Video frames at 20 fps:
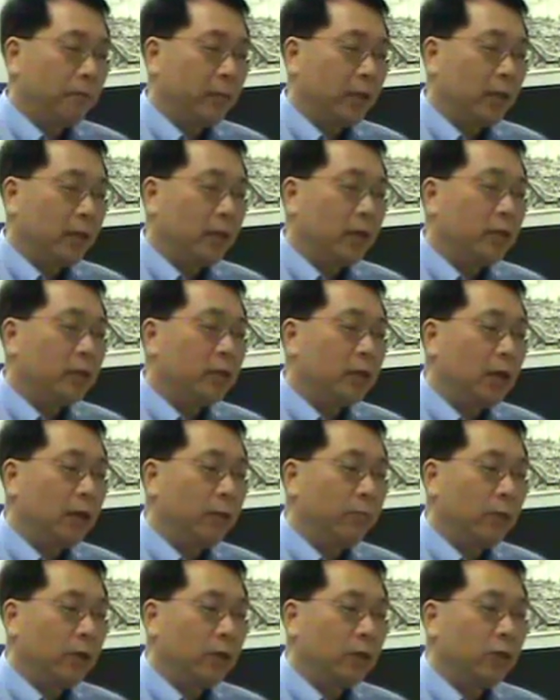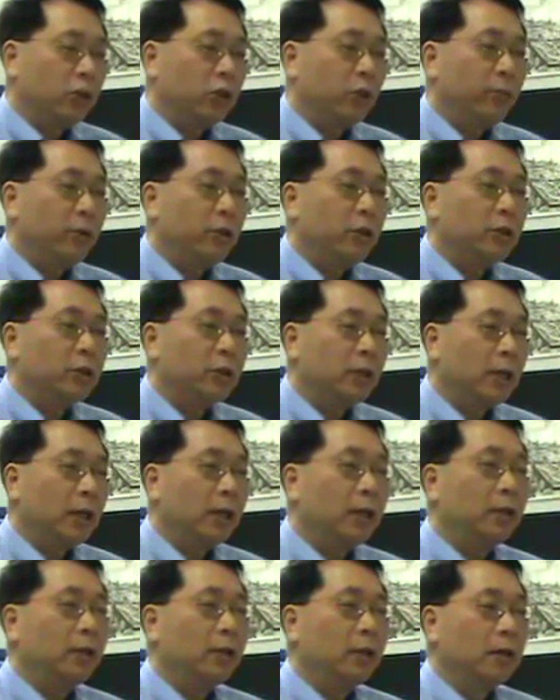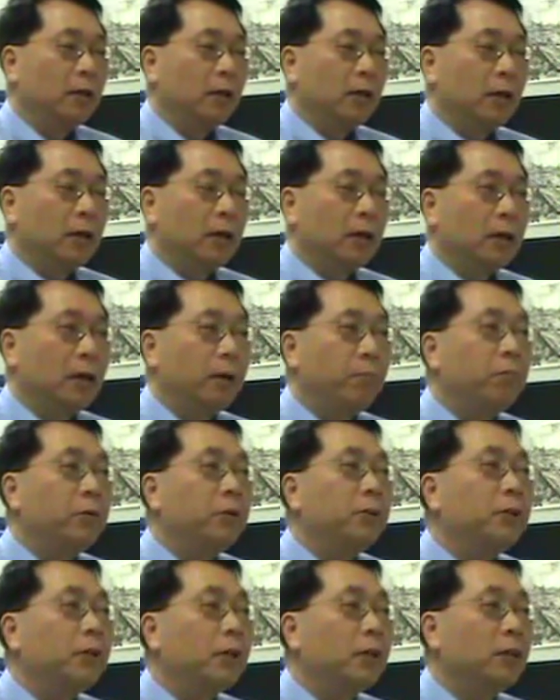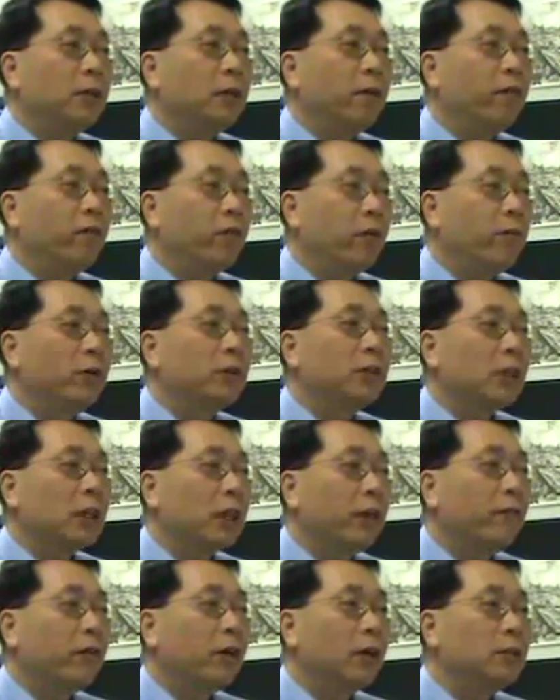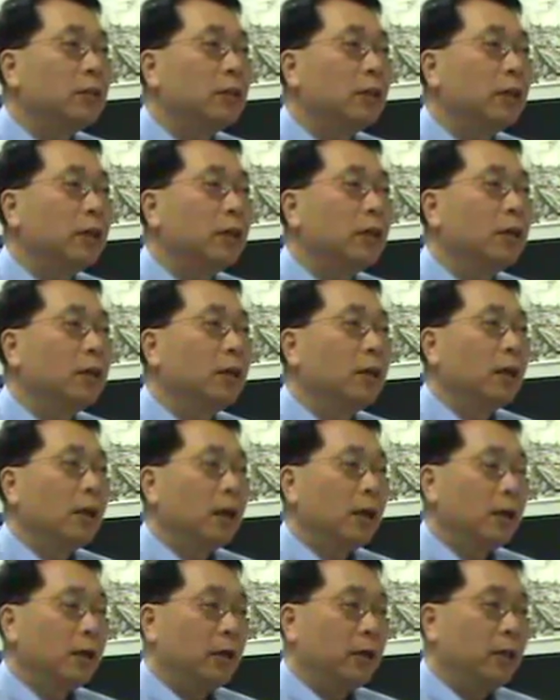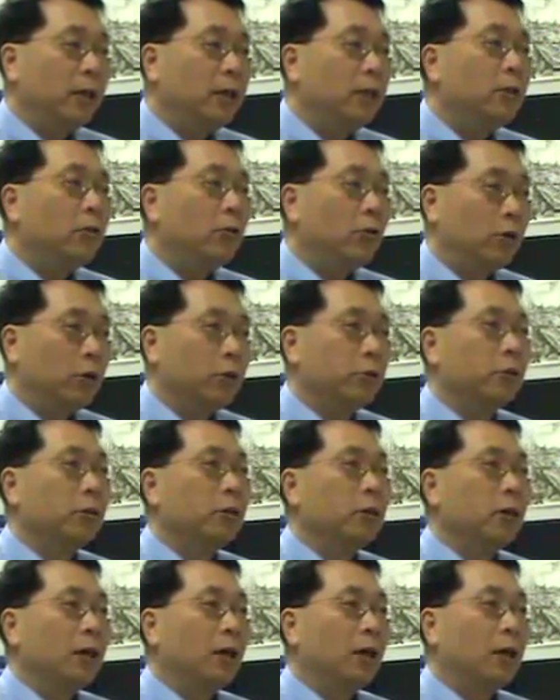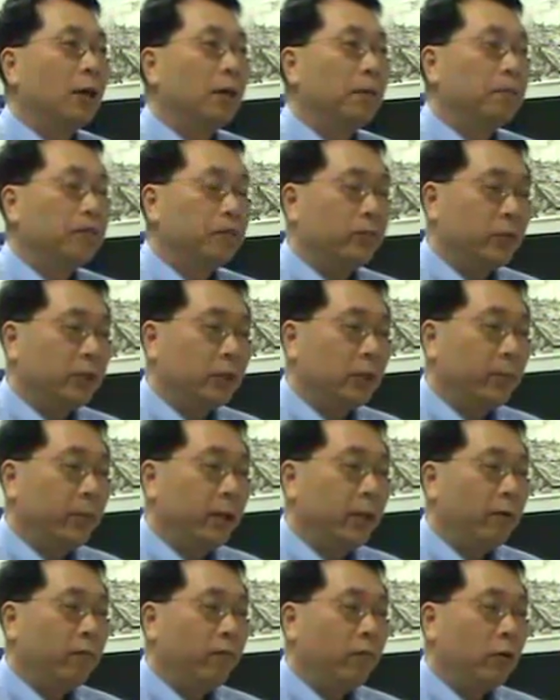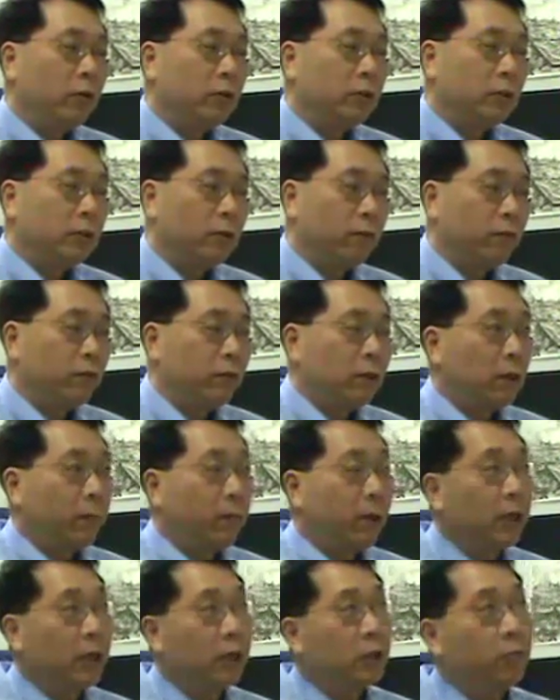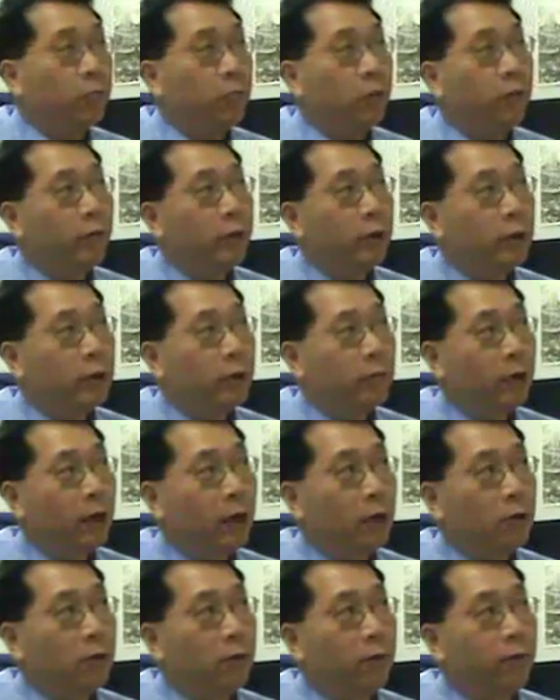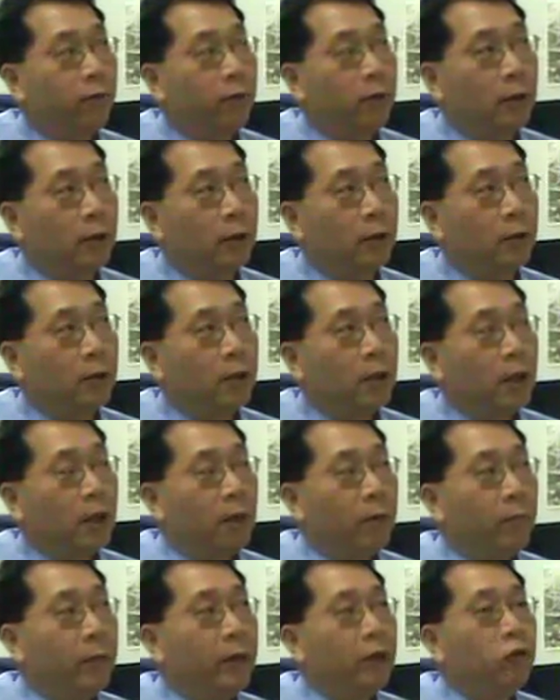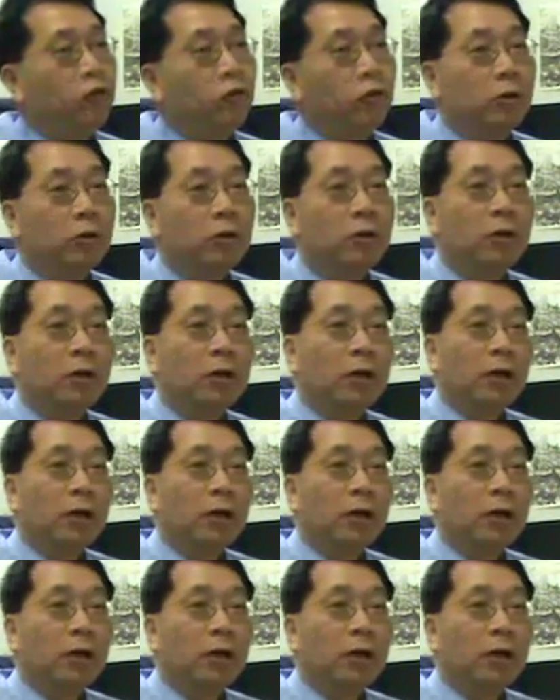At that time, the Japanese yen appreciated very significantly. Later on, Japan experienced some kind of major